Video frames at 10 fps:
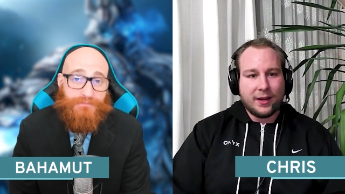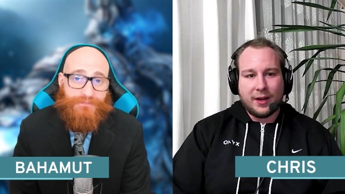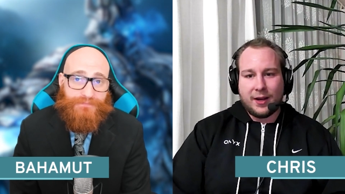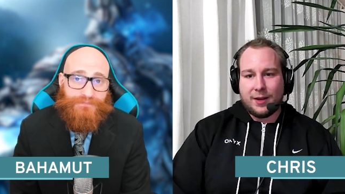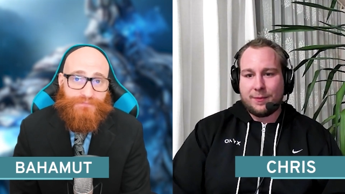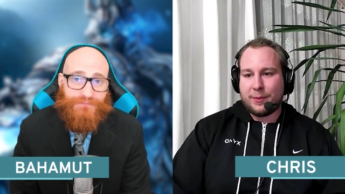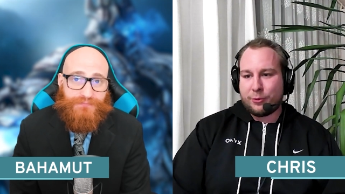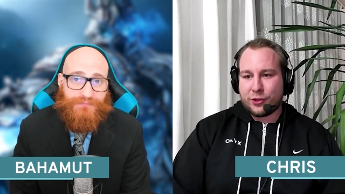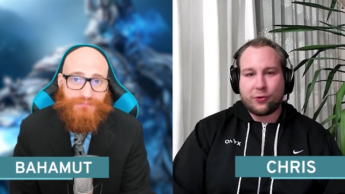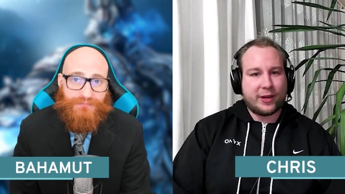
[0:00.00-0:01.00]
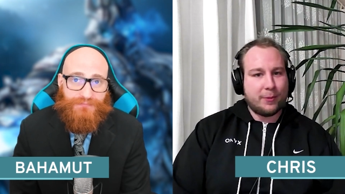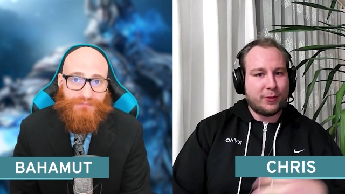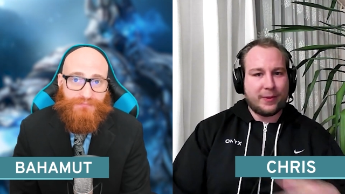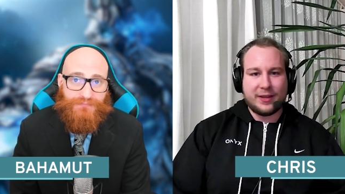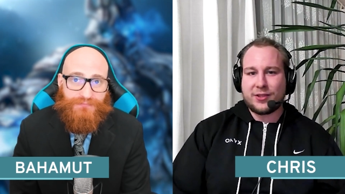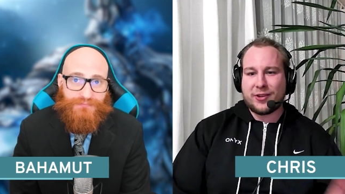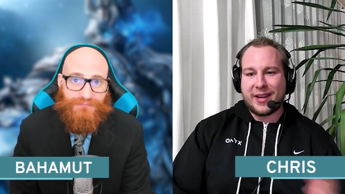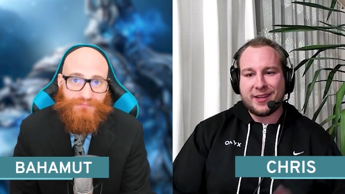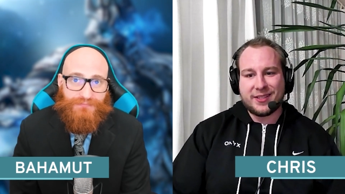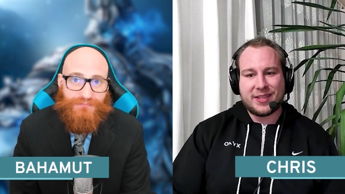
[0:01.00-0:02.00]
Speaker 1: Um, I'm pretty sure we can put my Discord
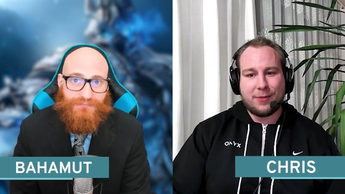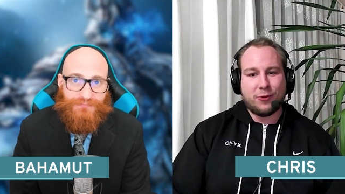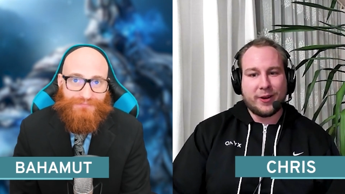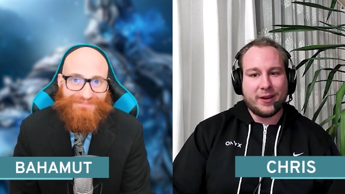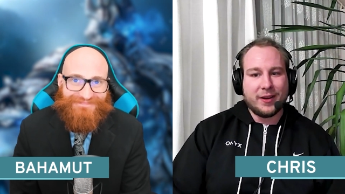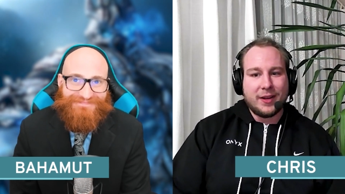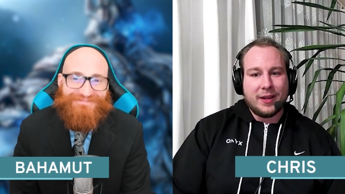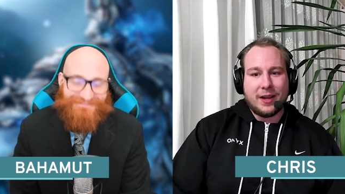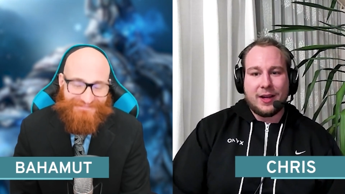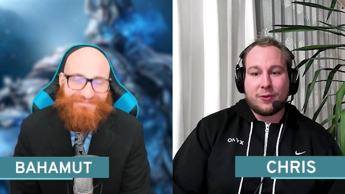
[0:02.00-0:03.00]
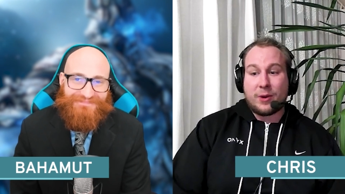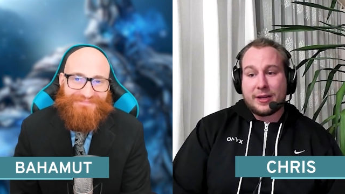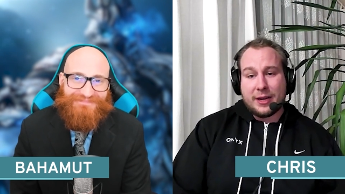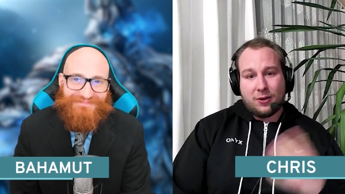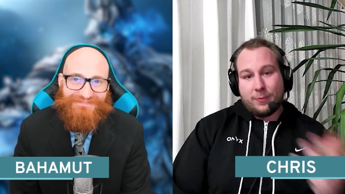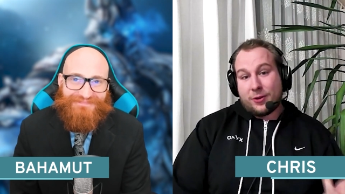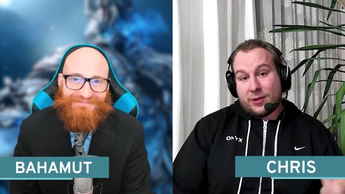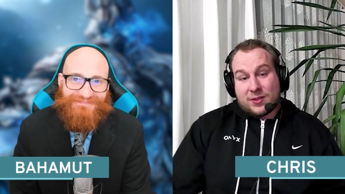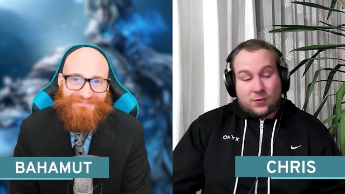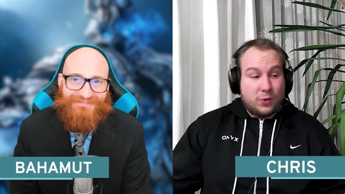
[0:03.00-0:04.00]
handle somewhere. Mm-hmm. uh, right now,
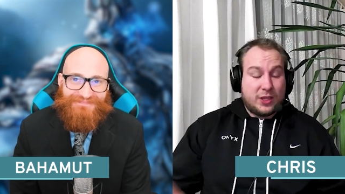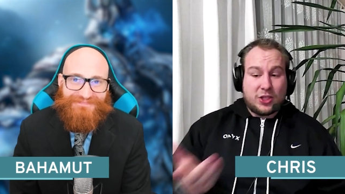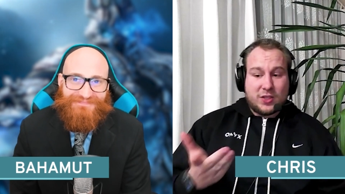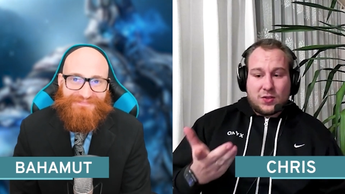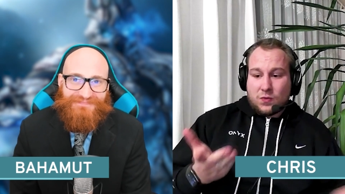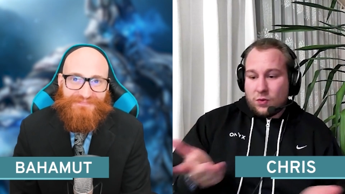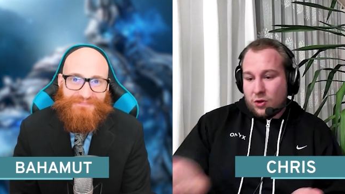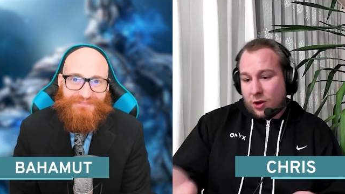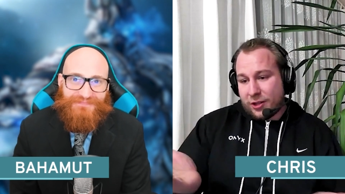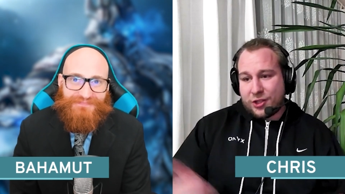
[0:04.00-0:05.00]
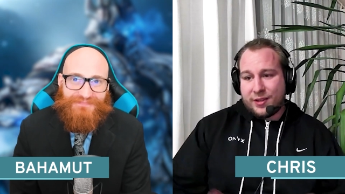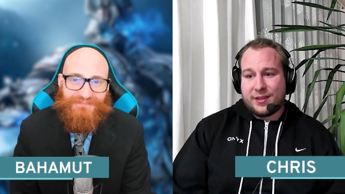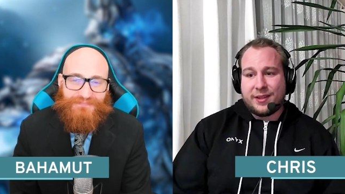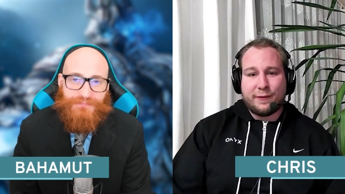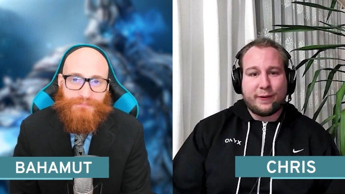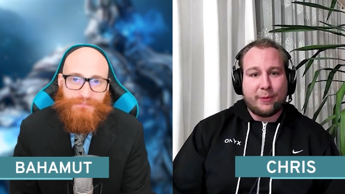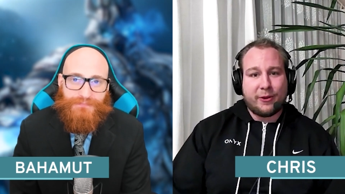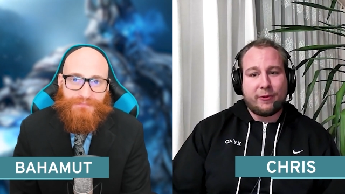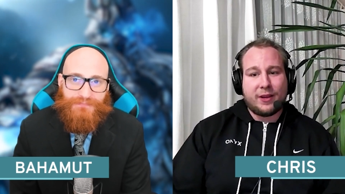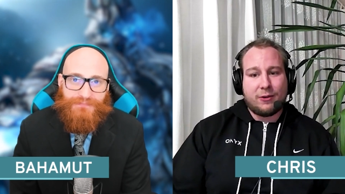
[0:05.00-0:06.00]
because we just launched in, in
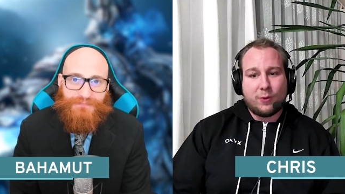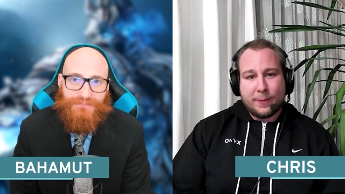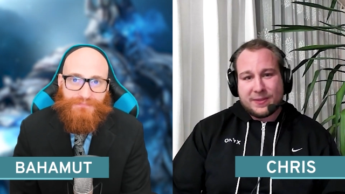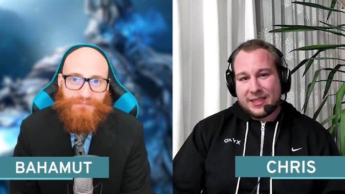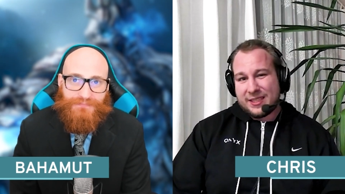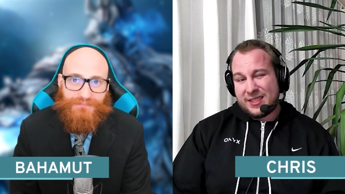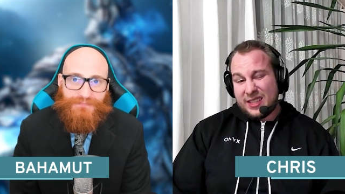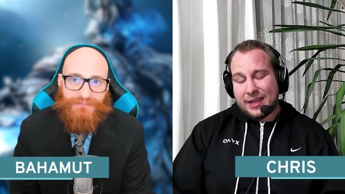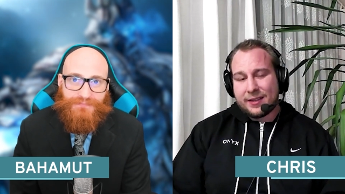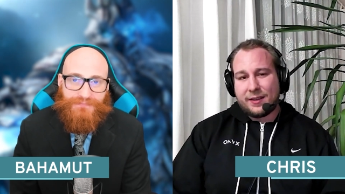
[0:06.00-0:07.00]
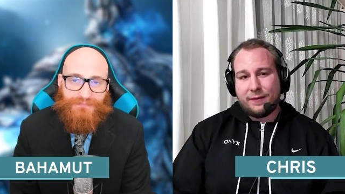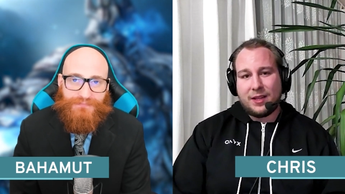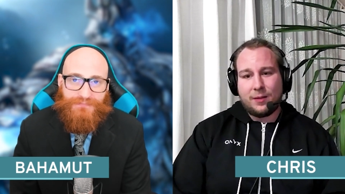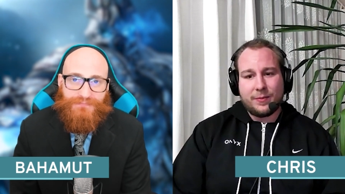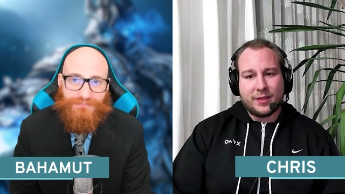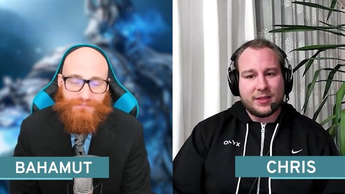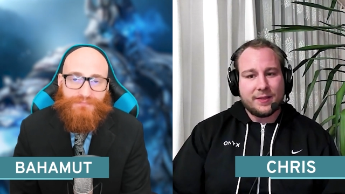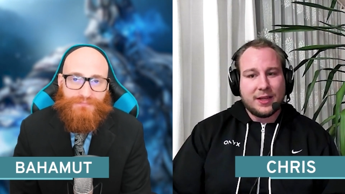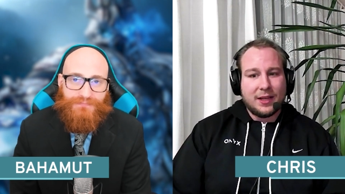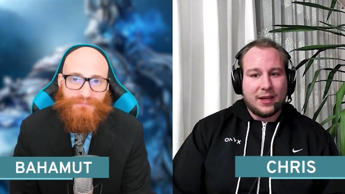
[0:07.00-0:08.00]
February. Our website is still under
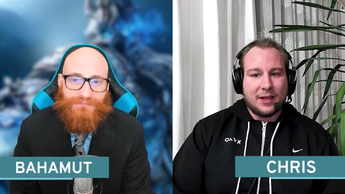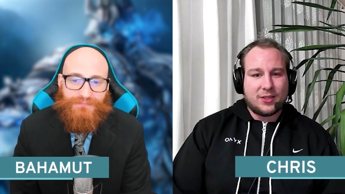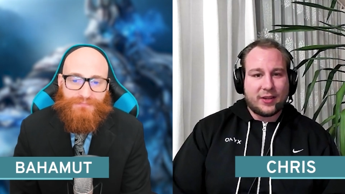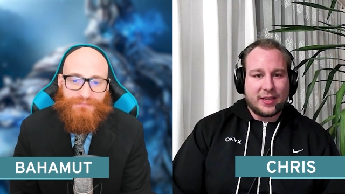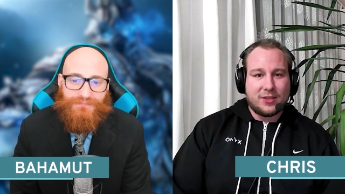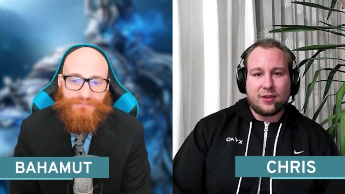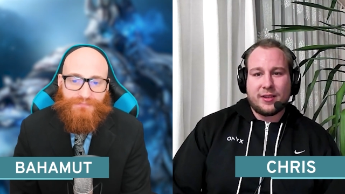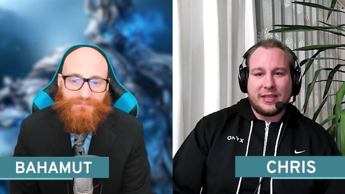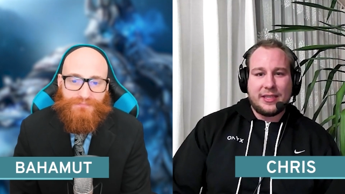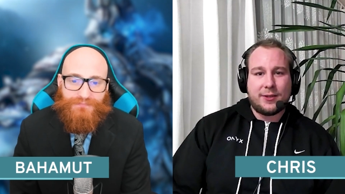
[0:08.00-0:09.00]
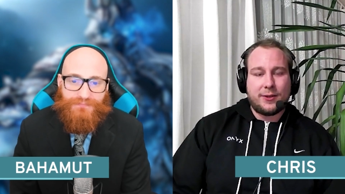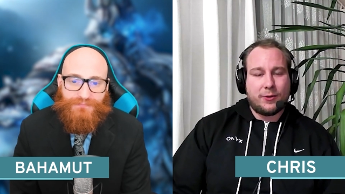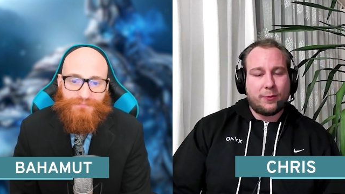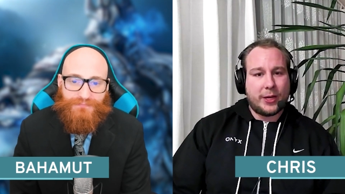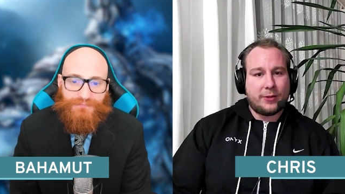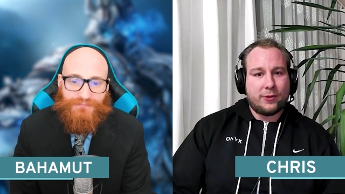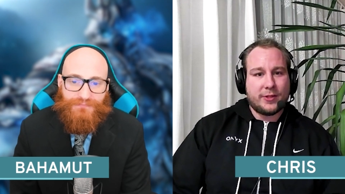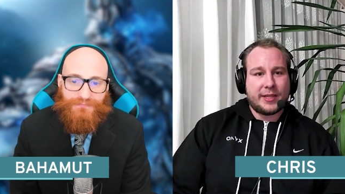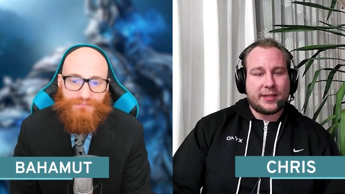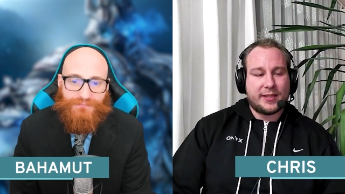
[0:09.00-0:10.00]
development, uh, so there's not an easy way to
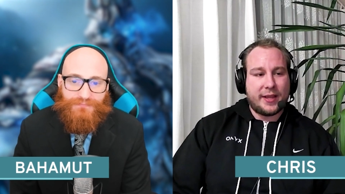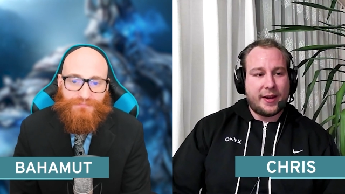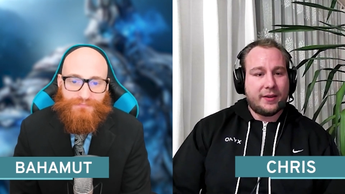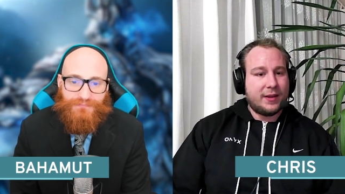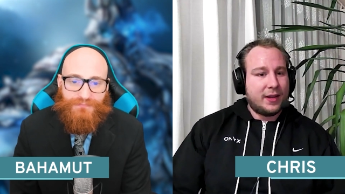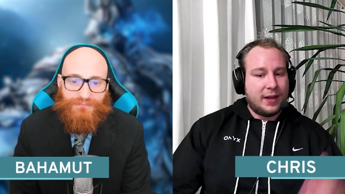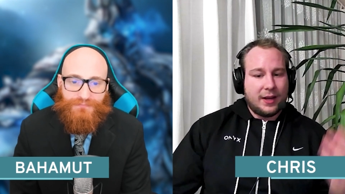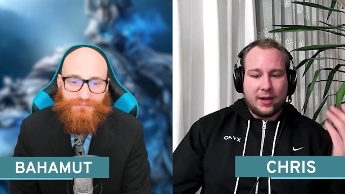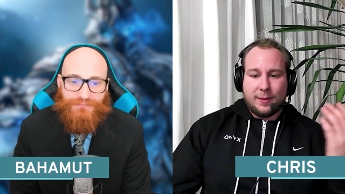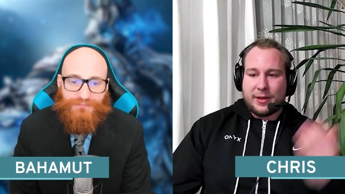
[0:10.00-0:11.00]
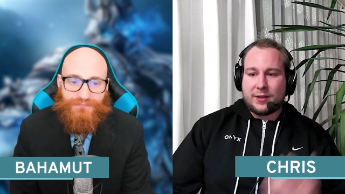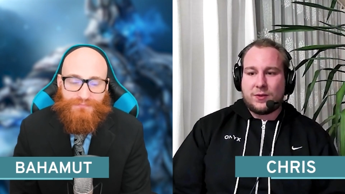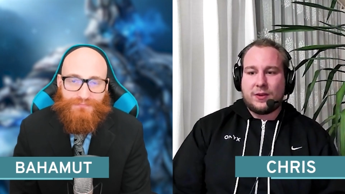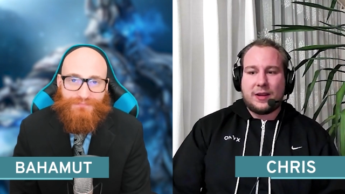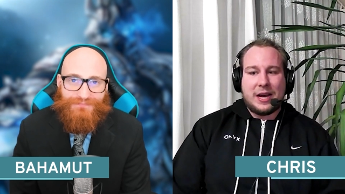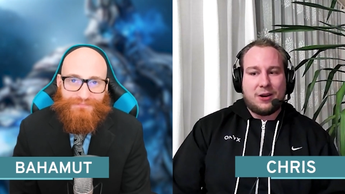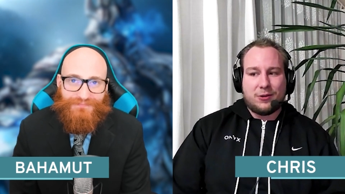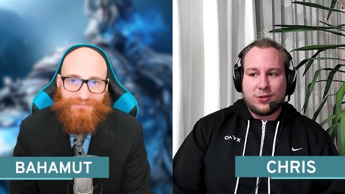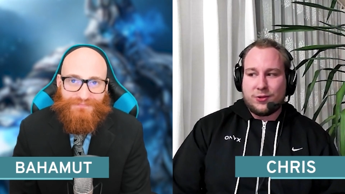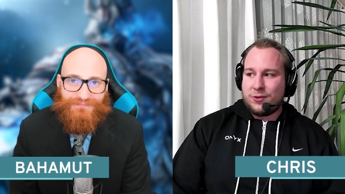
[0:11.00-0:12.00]
contact us there. Uh, but
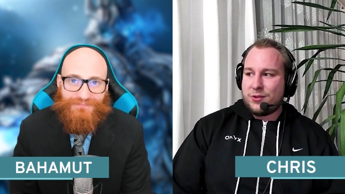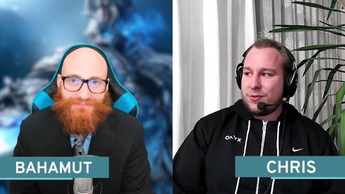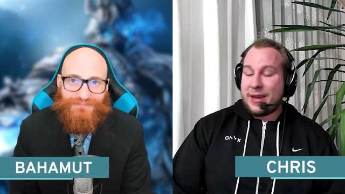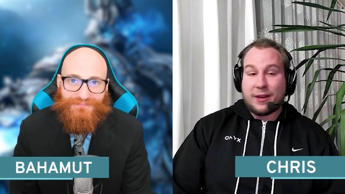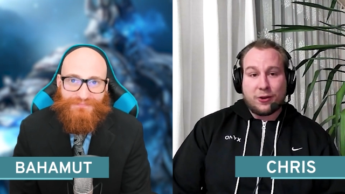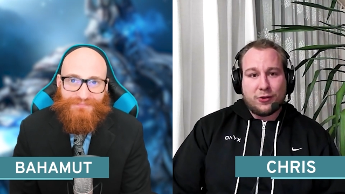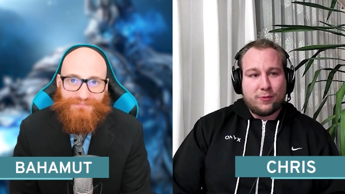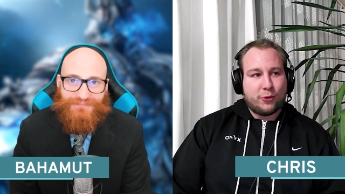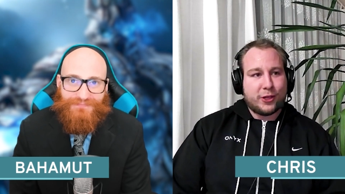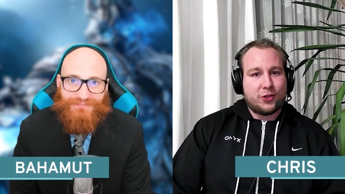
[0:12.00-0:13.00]
how to, to make a good impression